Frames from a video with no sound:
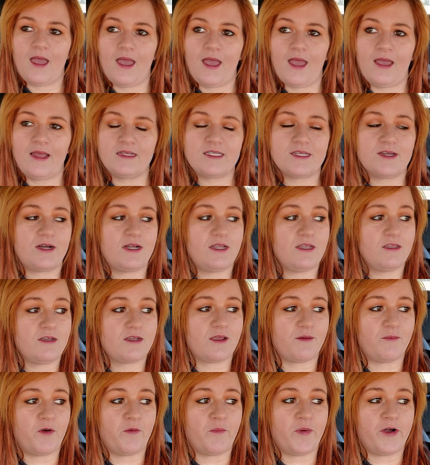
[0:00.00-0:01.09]
And so I look
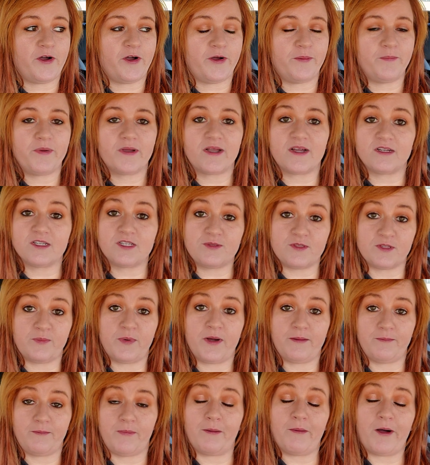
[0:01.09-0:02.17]
at my mom because the,
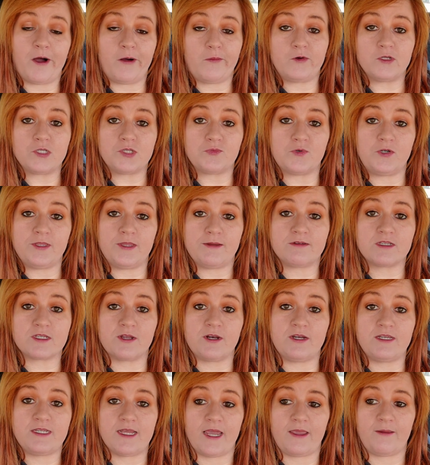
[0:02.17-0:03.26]
my mom was the one that was
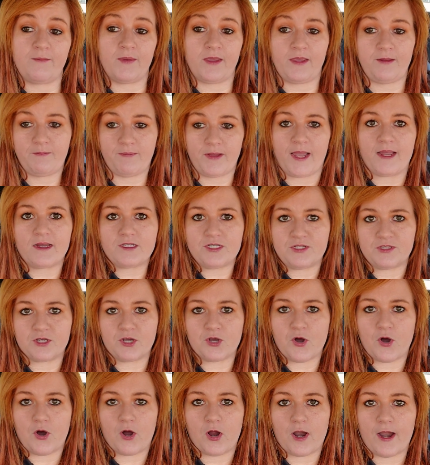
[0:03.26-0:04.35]
going to take me back to the
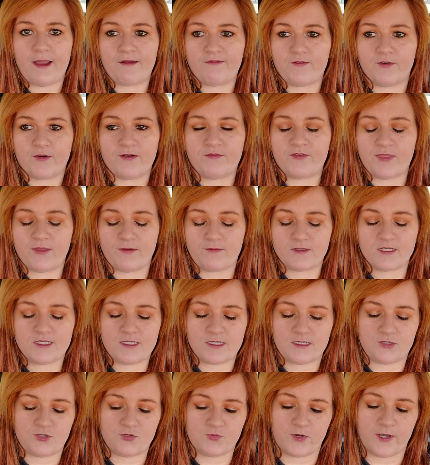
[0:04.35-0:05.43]
car after everything was
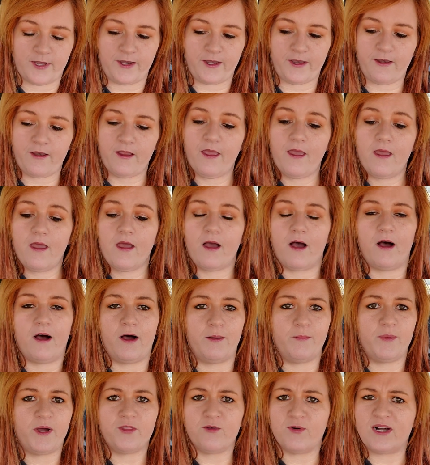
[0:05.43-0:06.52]
situated.
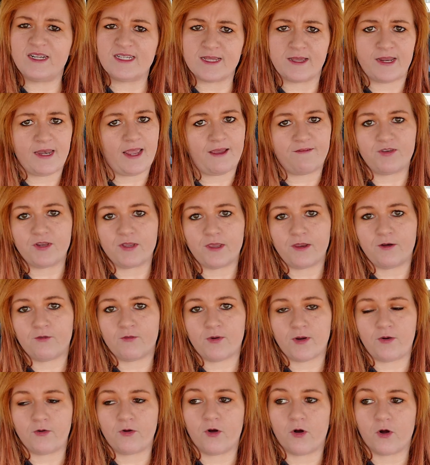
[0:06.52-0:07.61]
Um, otherwise, I'd have to get a
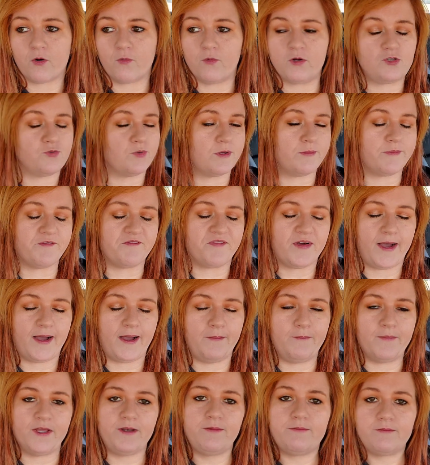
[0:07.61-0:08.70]
rental car, which would have been
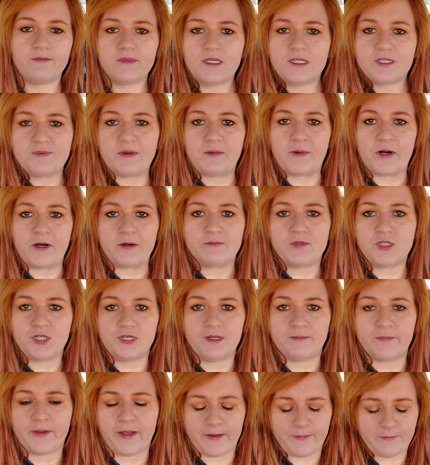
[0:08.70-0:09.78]
fine. But it's my mom; she
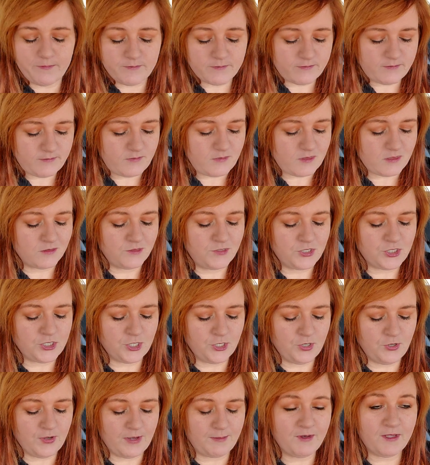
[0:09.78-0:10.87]
didn't mind. So
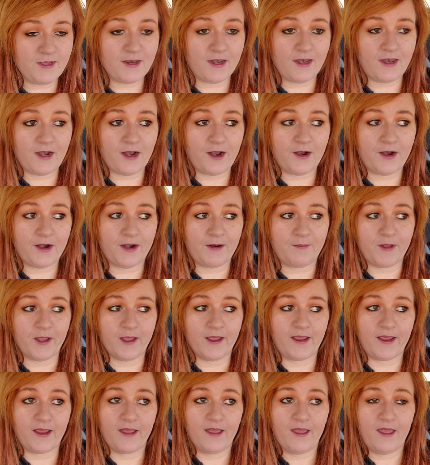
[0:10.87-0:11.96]
I'm looking at her and I'm
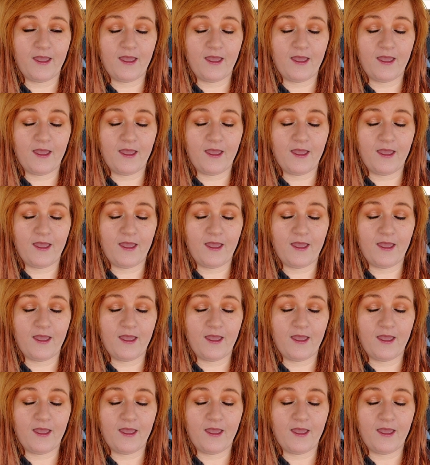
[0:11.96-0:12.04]
like,